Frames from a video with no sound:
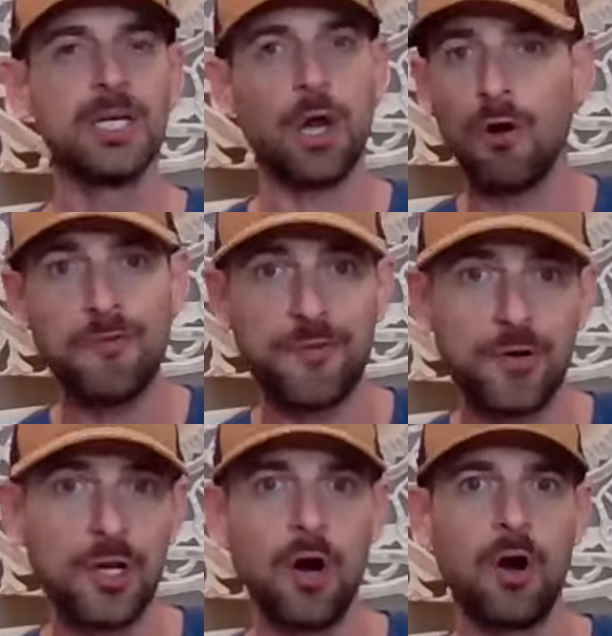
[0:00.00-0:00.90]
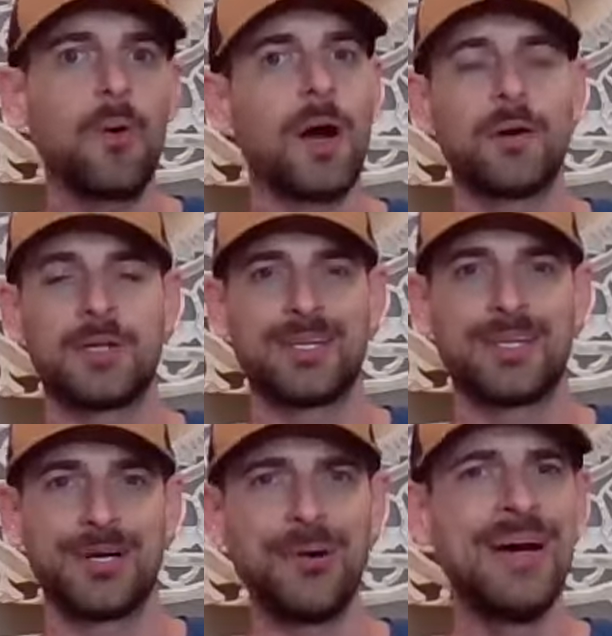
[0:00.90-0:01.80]
go for no how to
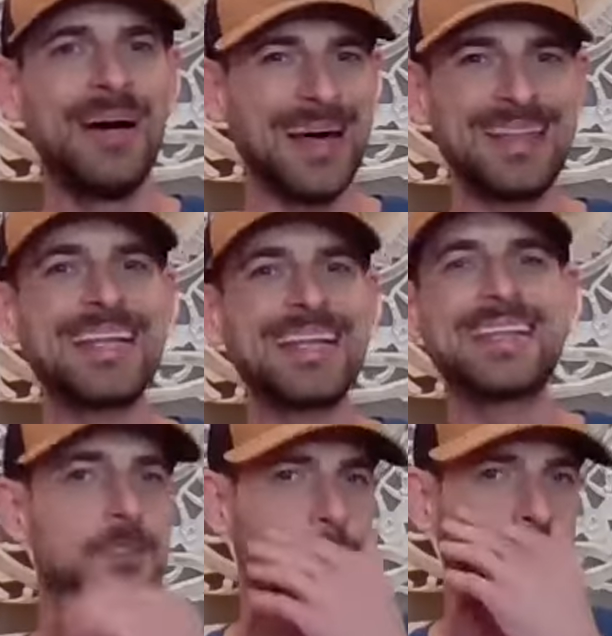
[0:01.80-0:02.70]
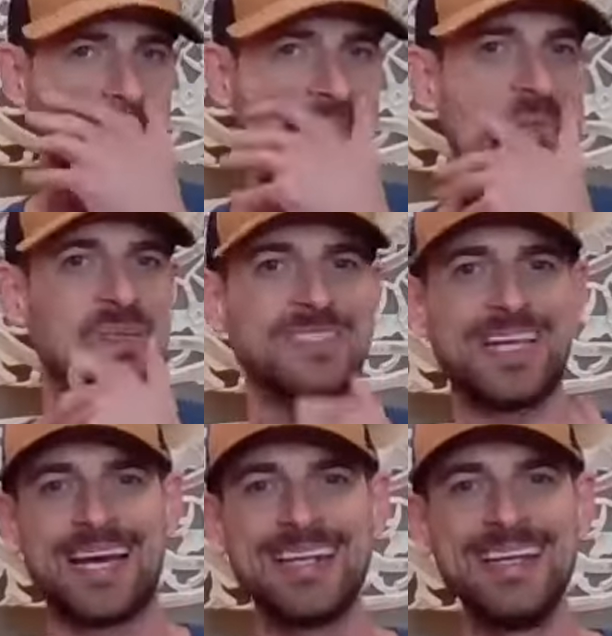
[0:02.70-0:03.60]
you know a lot of these principles
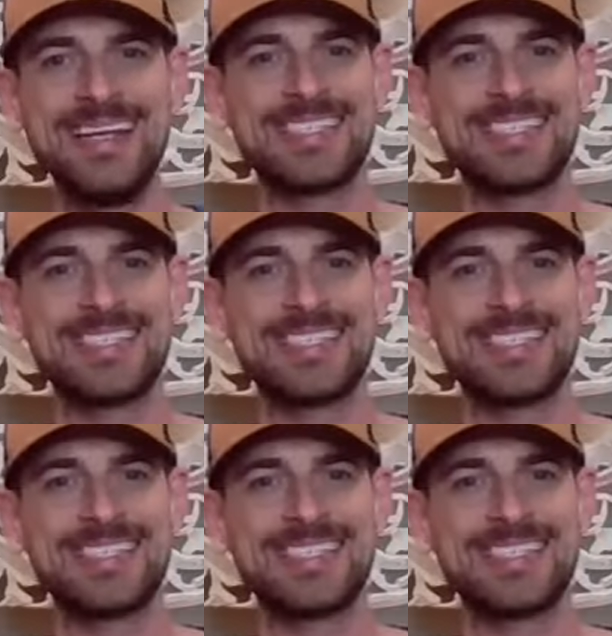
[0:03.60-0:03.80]
that